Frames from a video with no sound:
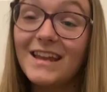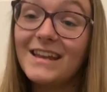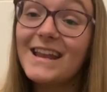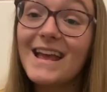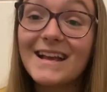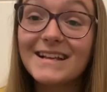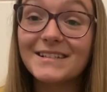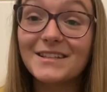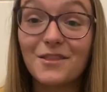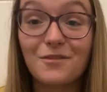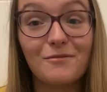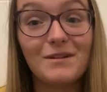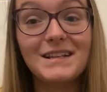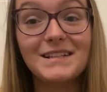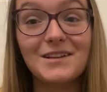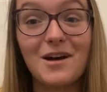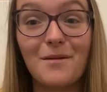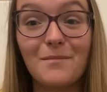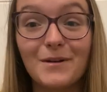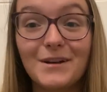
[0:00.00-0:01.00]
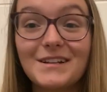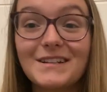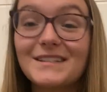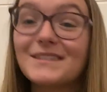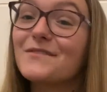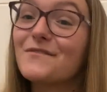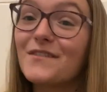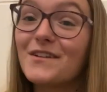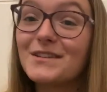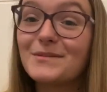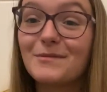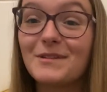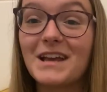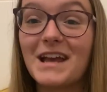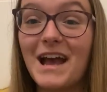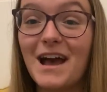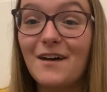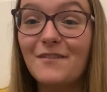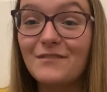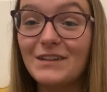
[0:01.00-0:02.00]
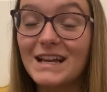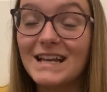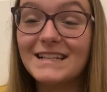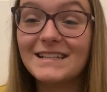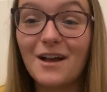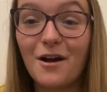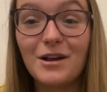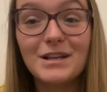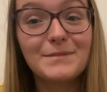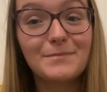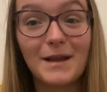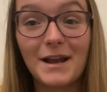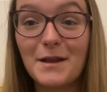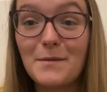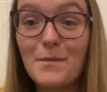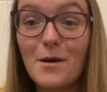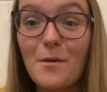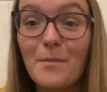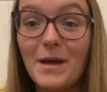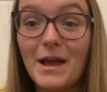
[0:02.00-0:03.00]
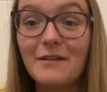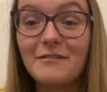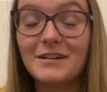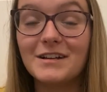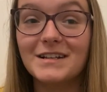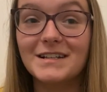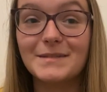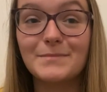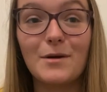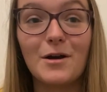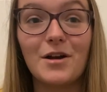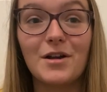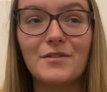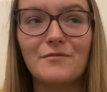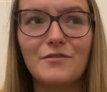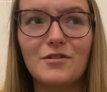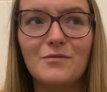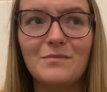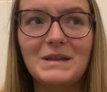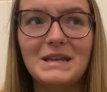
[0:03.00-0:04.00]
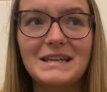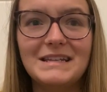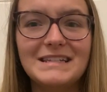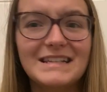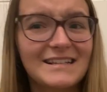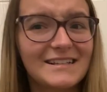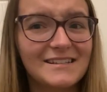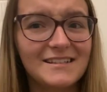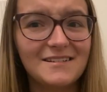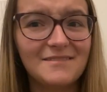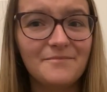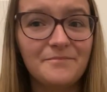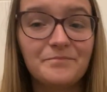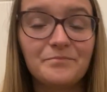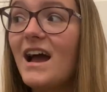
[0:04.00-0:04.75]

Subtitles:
Next, the 3-star books. The first one I have is Ice Planet Barbarians by Ruby Dixon.